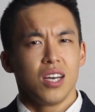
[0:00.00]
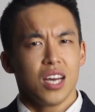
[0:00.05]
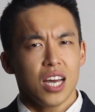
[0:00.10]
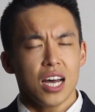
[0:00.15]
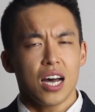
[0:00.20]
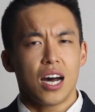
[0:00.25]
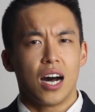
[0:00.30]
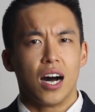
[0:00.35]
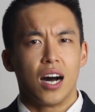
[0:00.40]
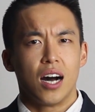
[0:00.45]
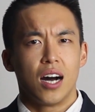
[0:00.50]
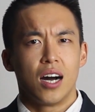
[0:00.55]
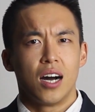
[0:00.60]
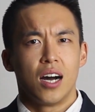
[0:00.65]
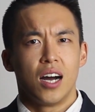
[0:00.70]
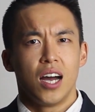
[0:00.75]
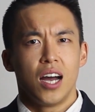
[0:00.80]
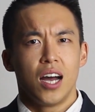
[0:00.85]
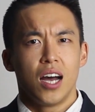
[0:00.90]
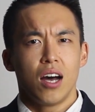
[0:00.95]
Yeah,
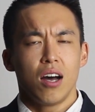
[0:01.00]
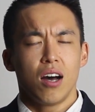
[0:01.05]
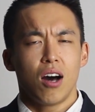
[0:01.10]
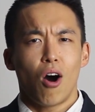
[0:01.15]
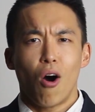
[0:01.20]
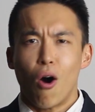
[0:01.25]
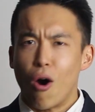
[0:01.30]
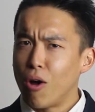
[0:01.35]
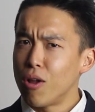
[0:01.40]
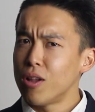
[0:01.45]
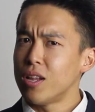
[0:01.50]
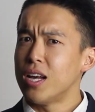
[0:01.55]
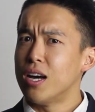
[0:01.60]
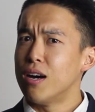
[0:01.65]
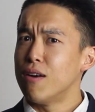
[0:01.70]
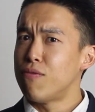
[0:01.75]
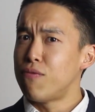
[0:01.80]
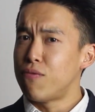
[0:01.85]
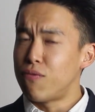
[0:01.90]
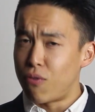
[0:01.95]
all
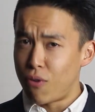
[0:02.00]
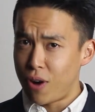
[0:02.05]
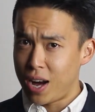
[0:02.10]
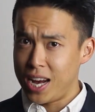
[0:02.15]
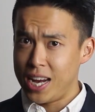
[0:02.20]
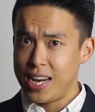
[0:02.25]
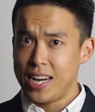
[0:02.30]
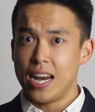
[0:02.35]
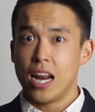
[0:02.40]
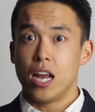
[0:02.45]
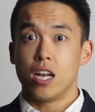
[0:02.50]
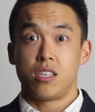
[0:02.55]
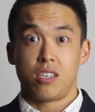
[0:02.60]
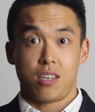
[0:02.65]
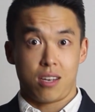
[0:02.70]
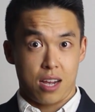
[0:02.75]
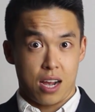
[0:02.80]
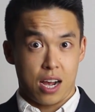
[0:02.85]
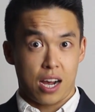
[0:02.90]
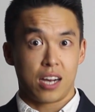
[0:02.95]
afraid
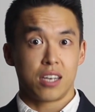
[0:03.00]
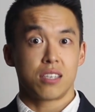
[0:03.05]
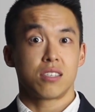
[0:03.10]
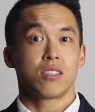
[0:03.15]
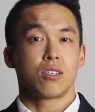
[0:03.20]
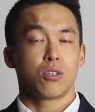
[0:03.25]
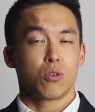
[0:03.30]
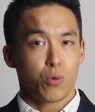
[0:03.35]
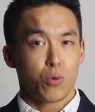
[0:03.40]
to ask